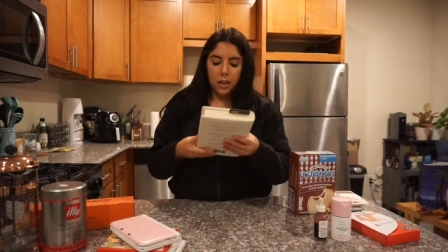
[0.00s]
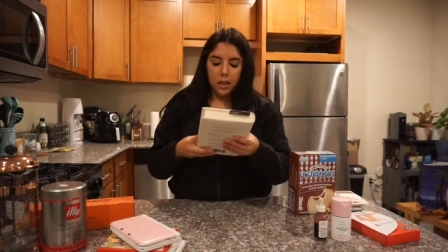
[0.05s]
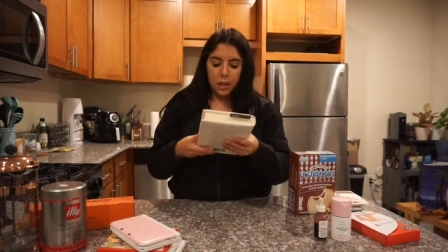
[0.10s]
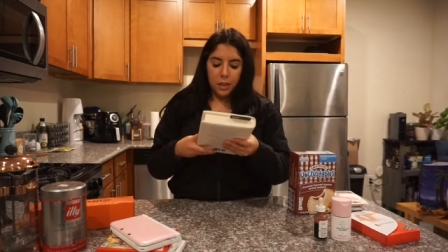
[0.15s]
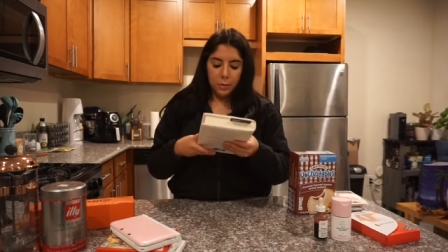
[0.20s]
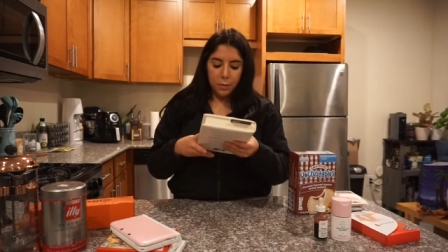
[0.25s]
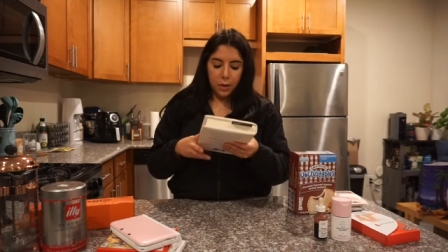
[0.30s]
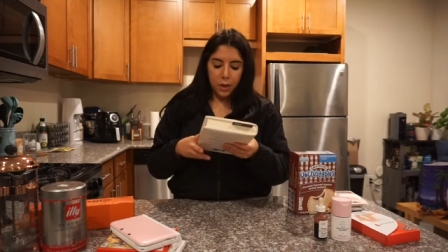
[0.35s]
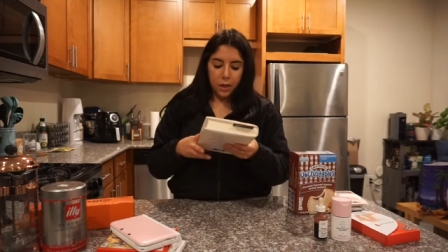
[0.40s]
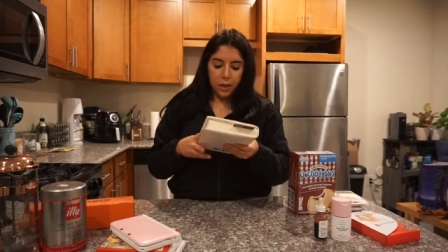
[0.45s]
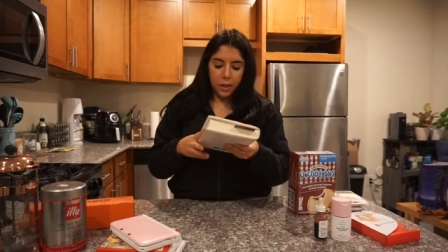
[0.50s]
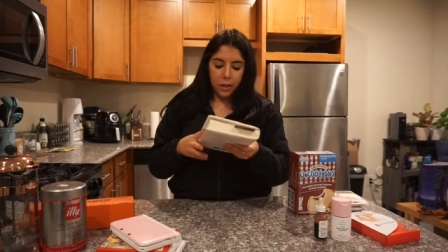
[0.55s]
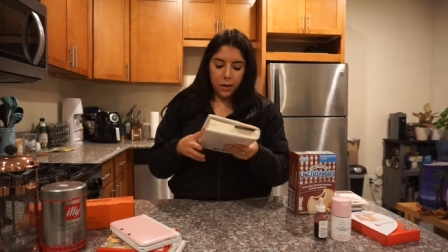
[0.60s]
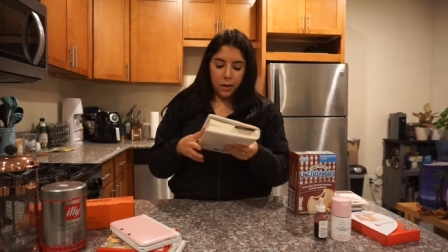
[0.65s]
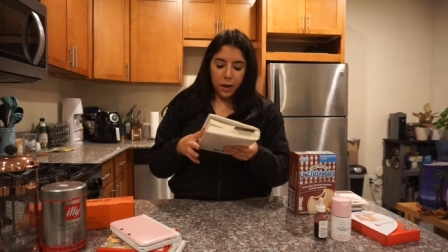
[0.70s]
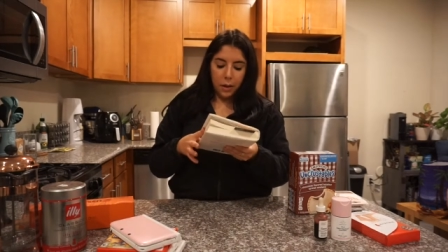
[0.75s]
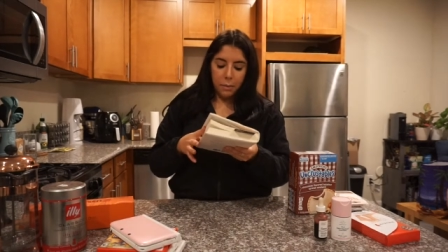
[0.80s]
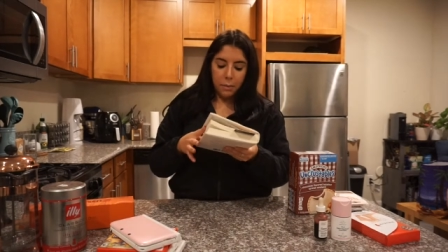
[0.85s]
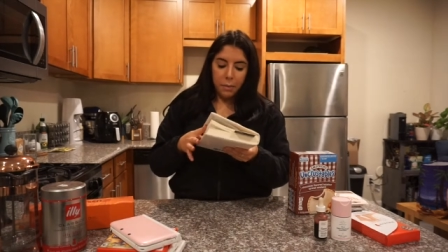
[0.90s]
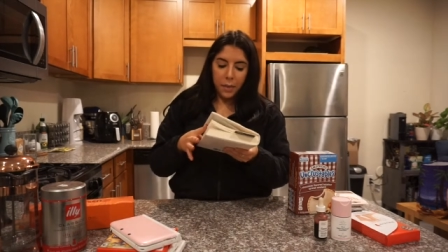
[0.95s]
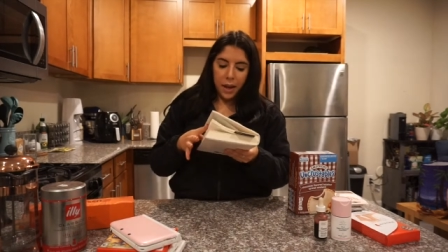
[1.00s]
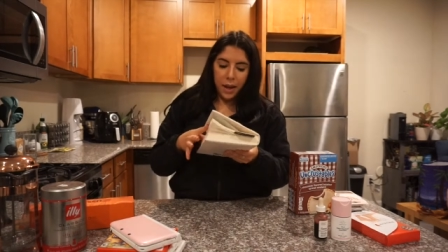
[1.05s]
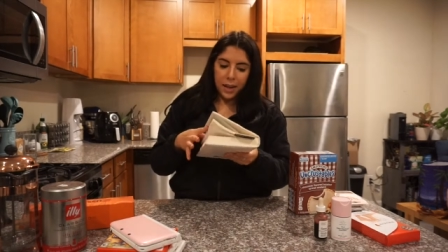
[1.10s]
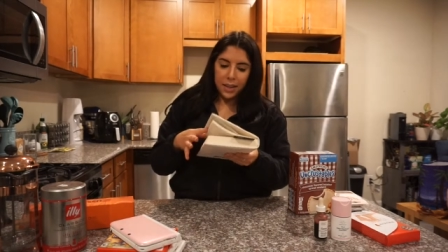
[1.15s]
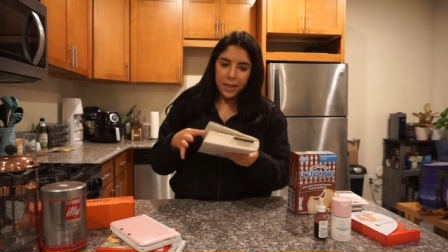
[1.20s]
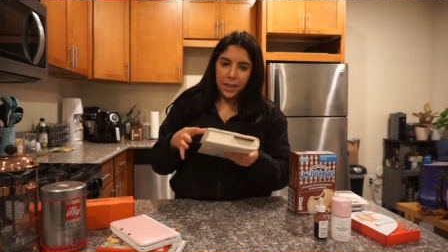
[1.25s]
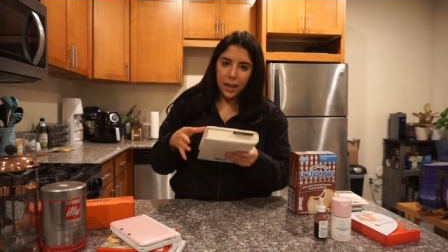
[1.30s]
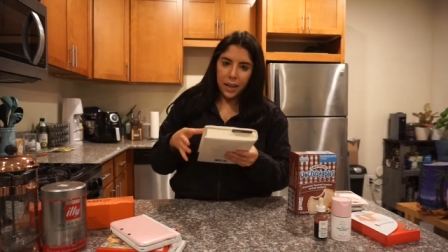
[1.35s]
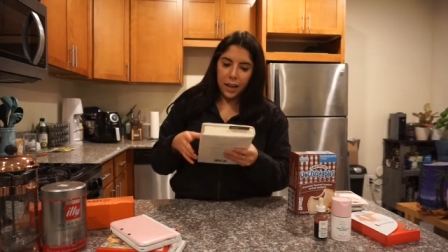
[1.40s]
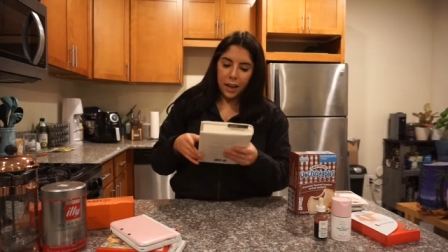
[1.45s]
his books are
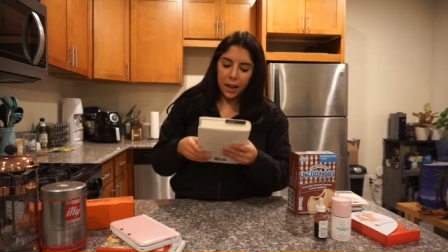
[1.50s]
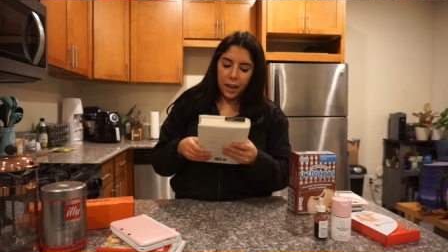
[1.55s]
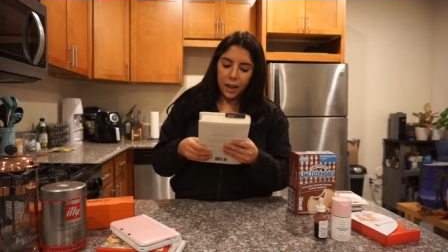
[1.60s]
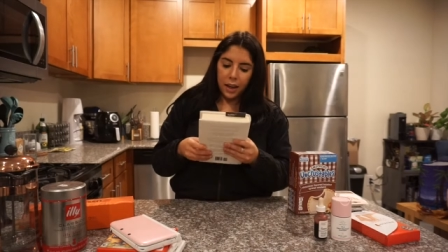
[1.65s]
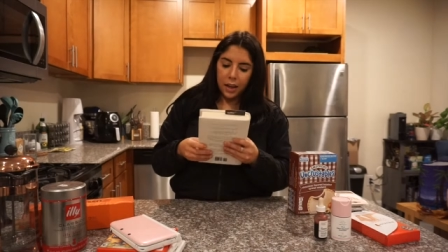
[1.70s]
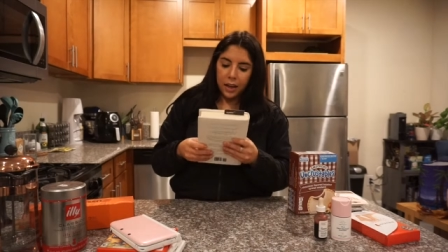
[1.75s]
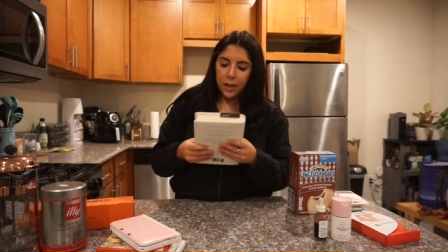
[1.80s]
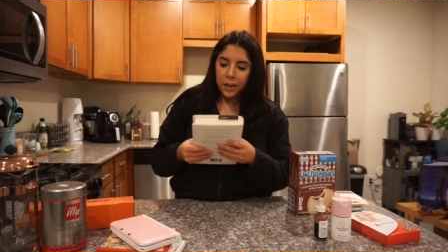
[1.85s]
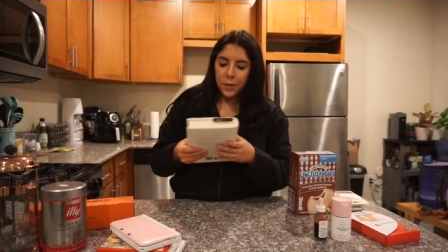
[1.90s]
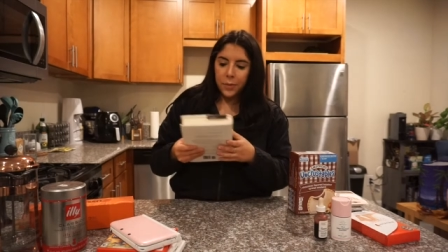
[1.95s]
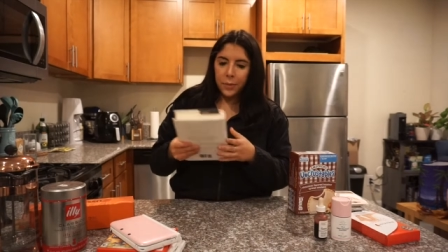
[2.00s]
amazing.